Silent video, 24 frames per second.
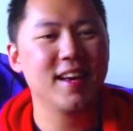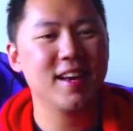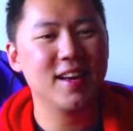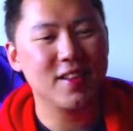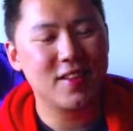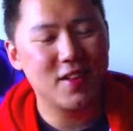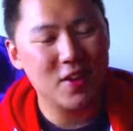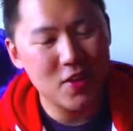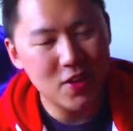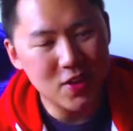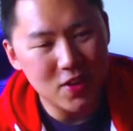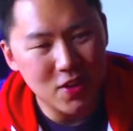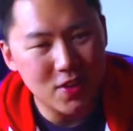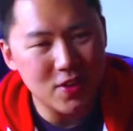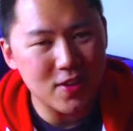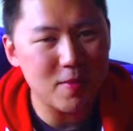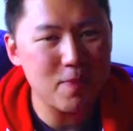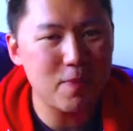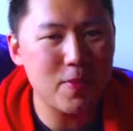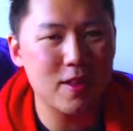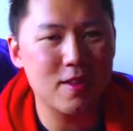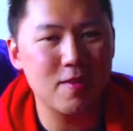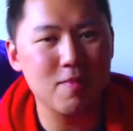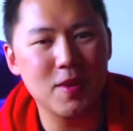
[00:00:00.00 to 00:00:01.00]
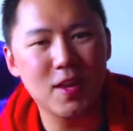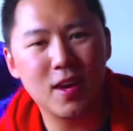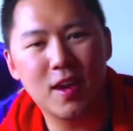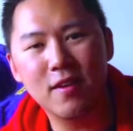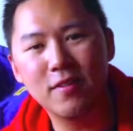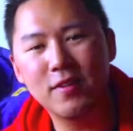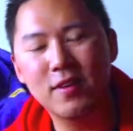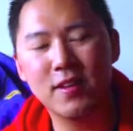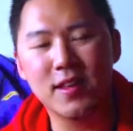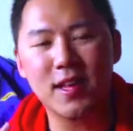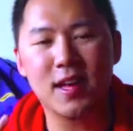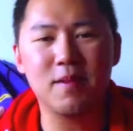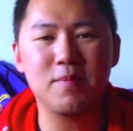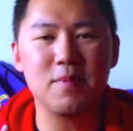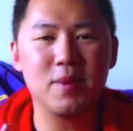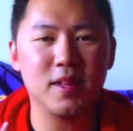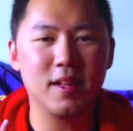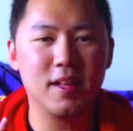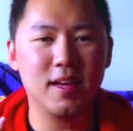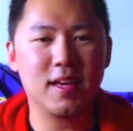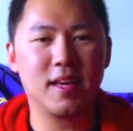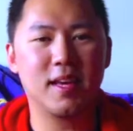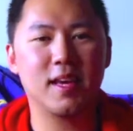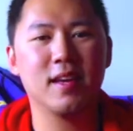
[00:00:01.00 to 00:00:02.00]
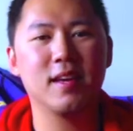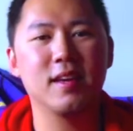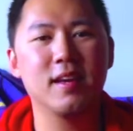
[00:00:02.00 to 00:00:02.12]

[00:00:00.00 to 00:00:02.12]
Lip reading: So it used to piss me off because I'd be like,